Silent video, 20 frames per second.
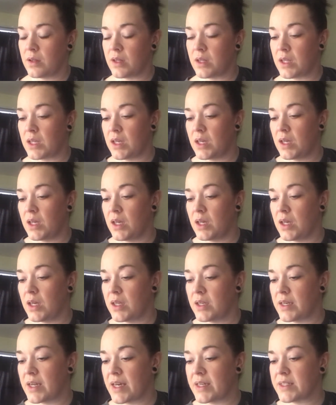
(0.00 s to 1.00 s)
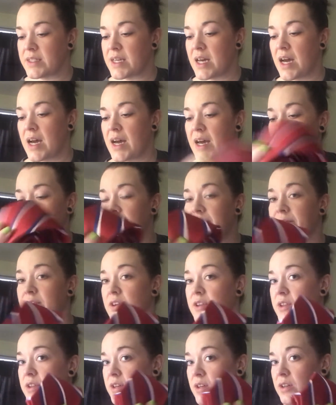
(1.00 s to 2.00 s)
the necktie
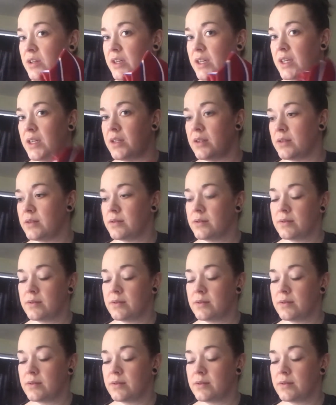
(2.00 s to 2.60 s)
for $30,